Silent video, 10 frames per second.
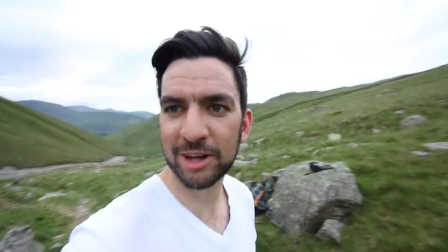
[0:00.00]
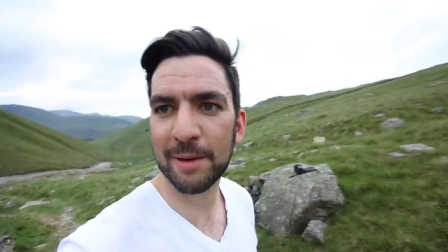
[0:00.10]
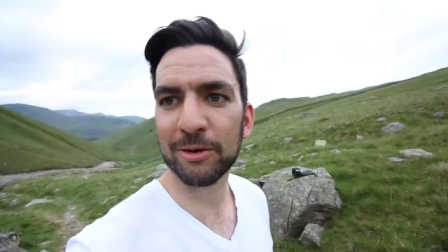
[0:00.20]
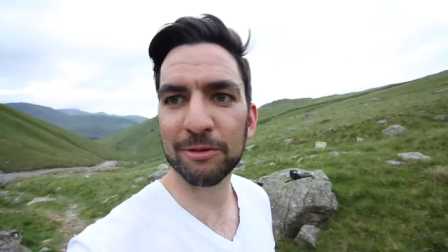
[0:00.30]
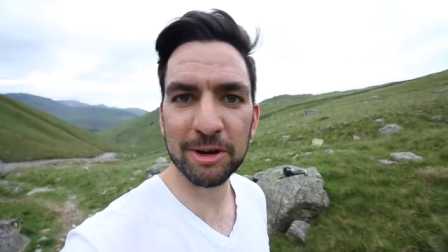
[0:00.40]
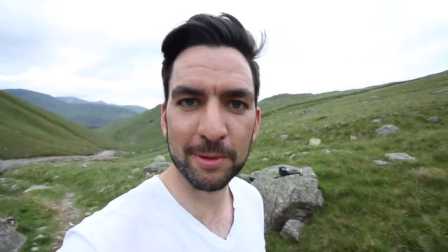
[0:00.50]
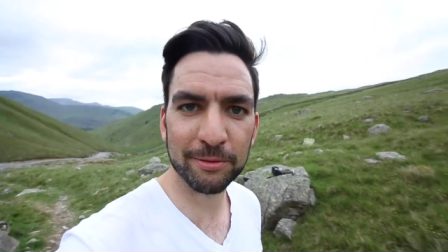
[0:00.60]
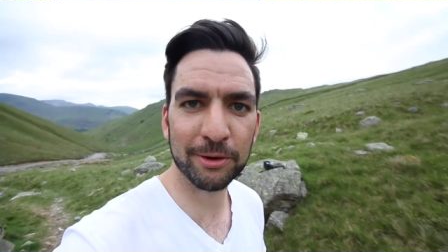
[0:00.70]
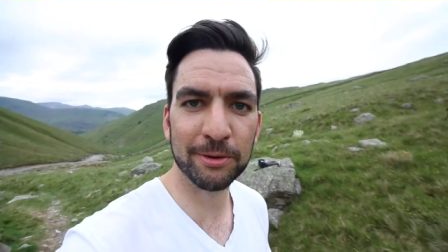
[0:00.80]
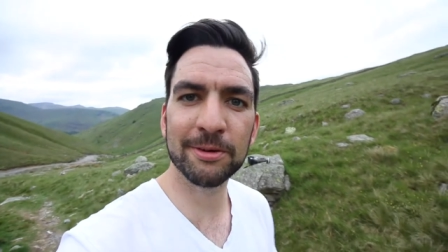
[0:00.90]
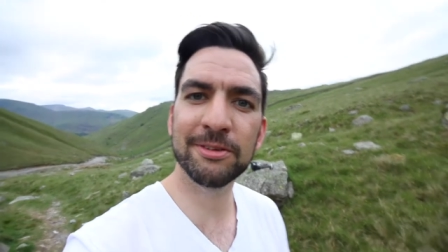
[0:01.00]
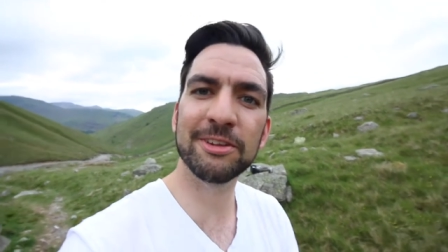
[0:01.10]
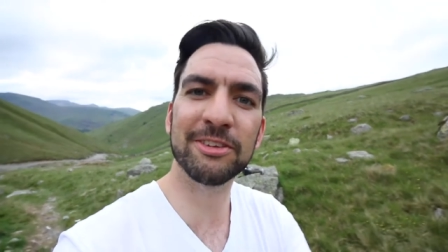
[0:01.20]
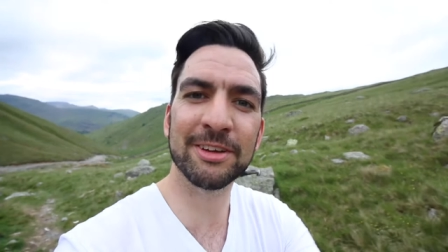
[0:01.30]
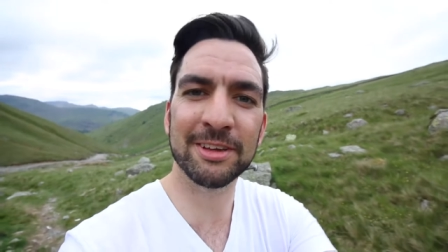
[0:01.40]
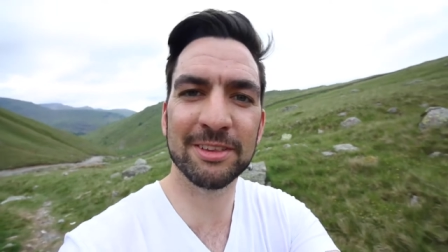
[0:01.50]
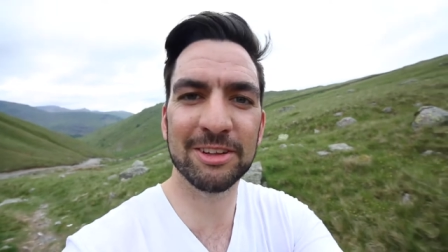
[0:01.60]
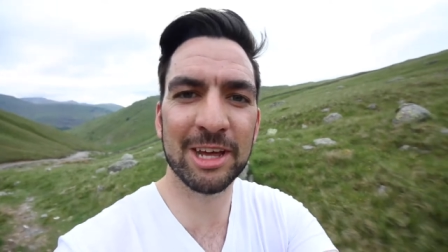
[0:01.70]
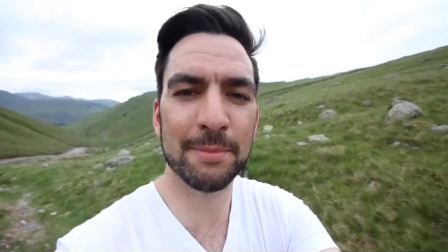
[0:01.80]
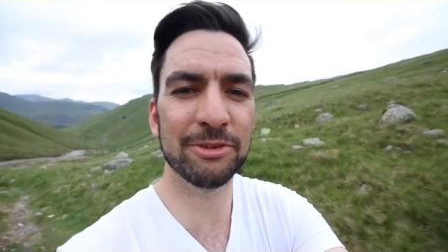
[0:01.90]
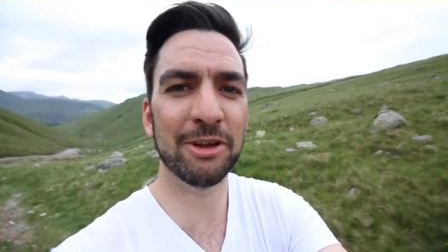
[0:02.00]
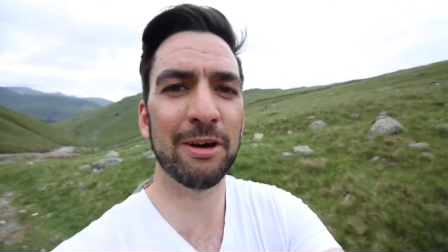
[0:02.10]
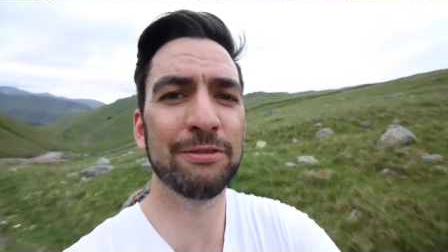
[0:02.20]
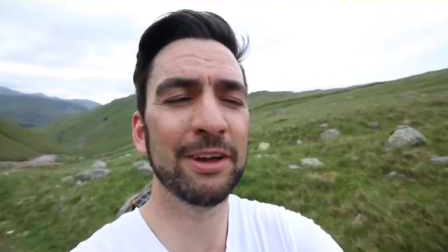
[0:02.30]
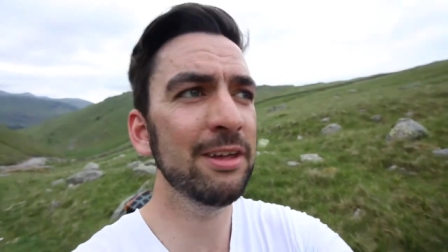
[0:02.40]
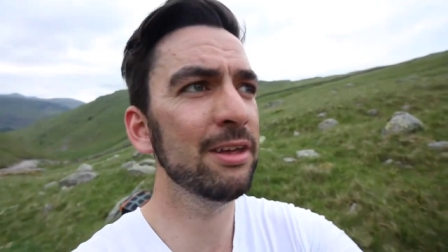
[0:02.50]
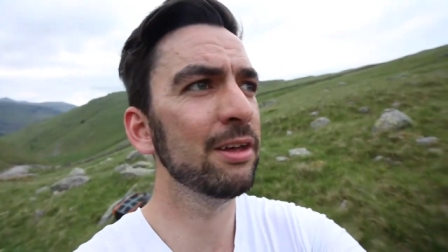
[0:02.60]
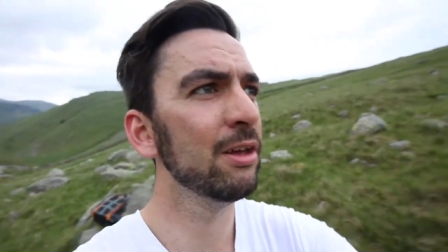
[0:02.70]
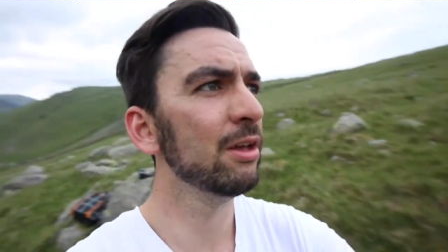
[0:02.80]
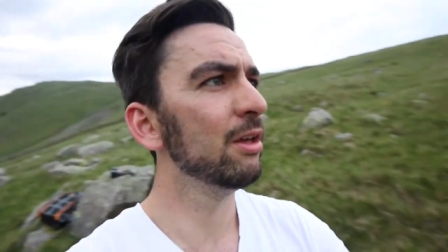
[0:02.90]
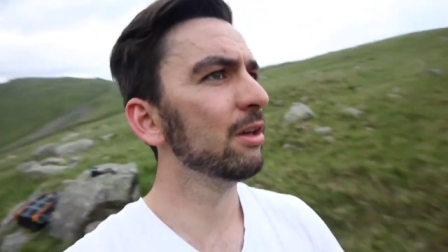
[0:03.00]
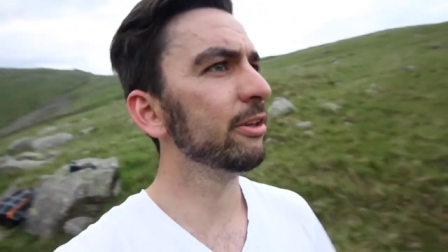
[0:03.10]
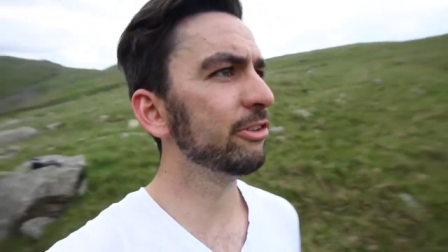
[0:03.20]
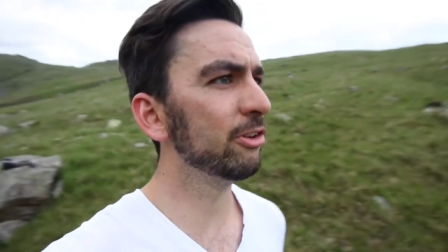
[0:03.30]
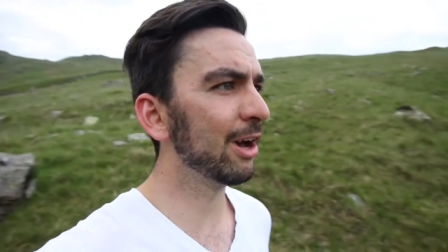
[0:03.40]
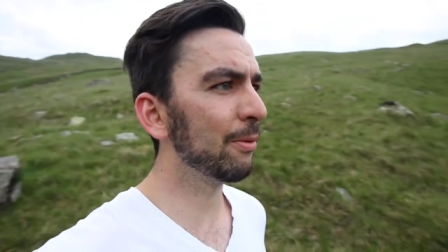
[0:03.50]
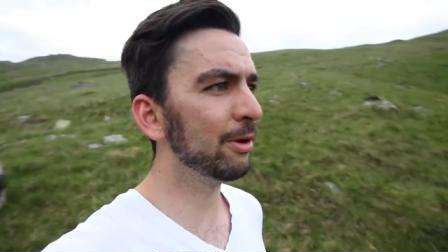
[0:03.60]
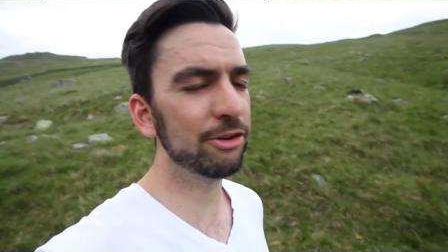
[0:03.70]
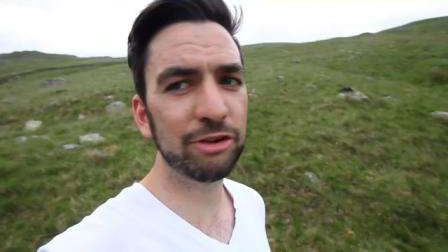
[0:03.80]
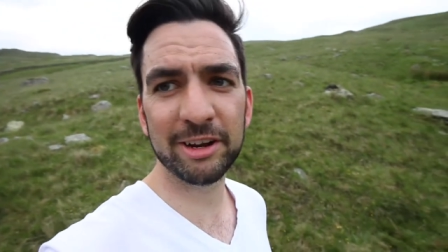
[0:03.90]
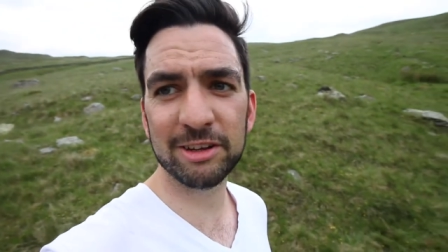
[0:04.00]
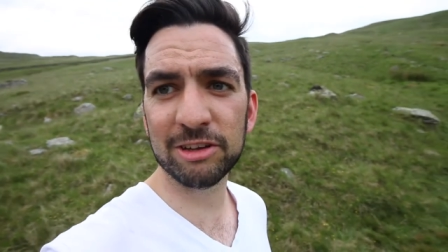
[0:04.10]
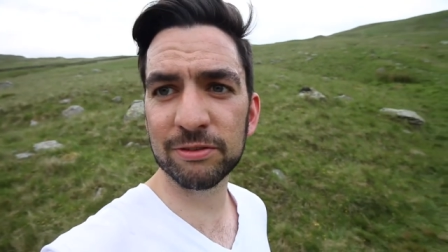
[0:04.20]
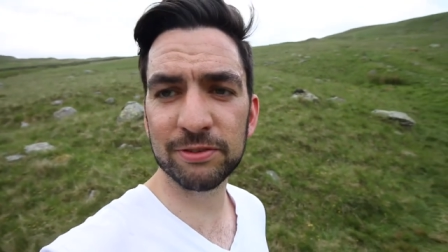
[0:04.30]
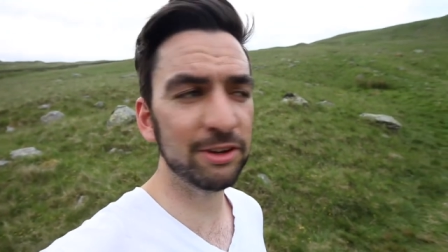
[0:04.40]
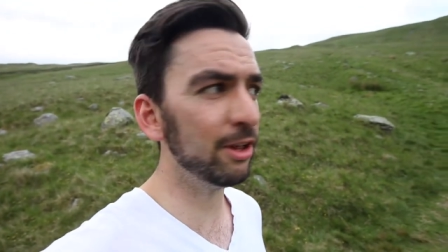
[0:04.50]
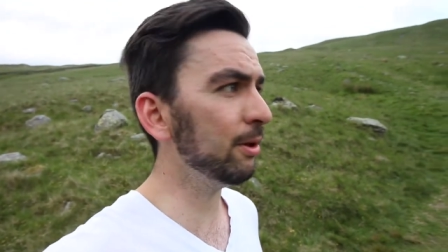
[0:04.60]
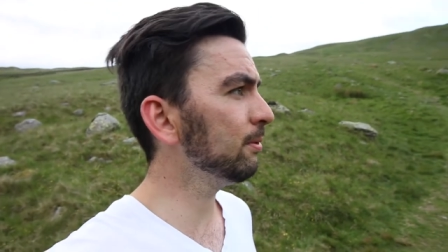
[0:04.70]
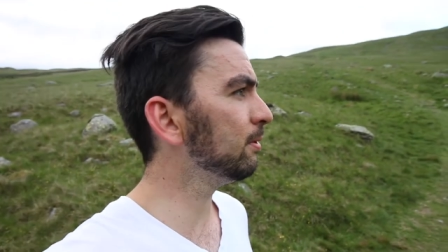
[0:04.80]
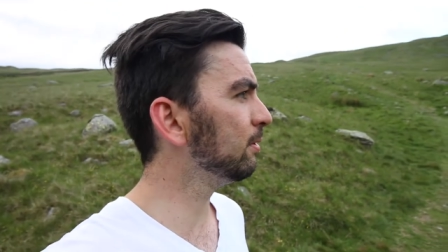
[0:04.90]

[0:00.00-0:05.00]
time I look through my photos it's like the same sort of thing. So I want to try and do something new.